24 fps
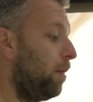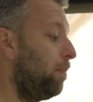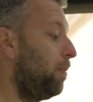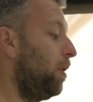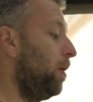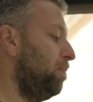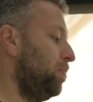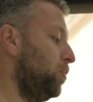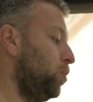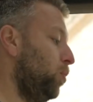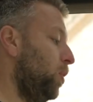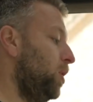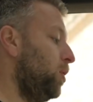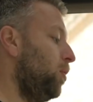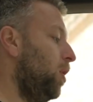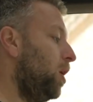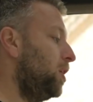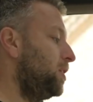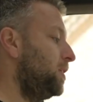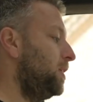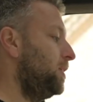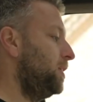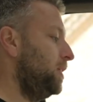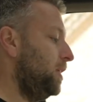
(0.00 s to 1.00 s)
But when you are
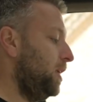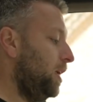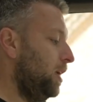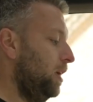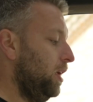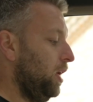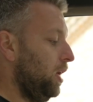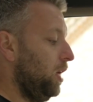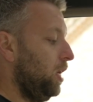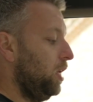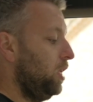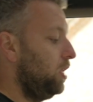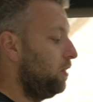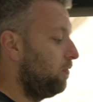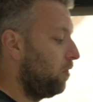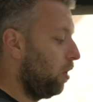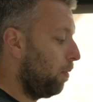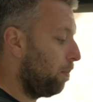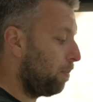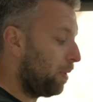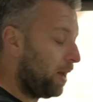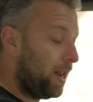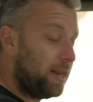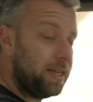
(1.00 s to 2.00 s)
sitting here, you've
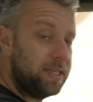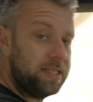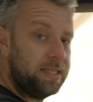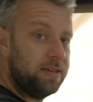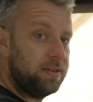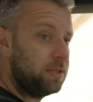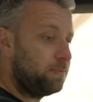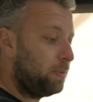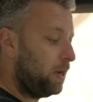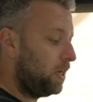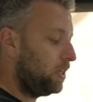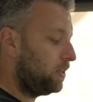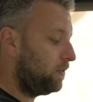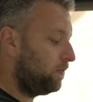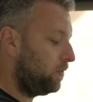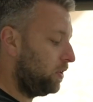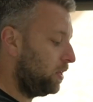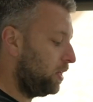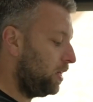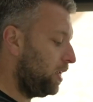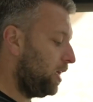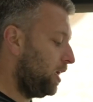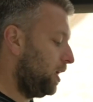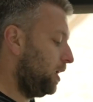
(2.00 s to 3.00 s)
got plenty of space for your
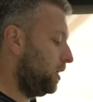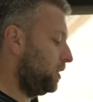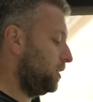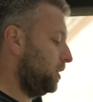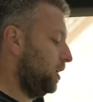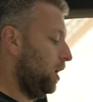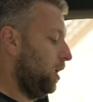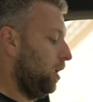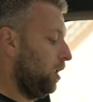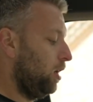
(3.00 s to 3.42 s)
knees,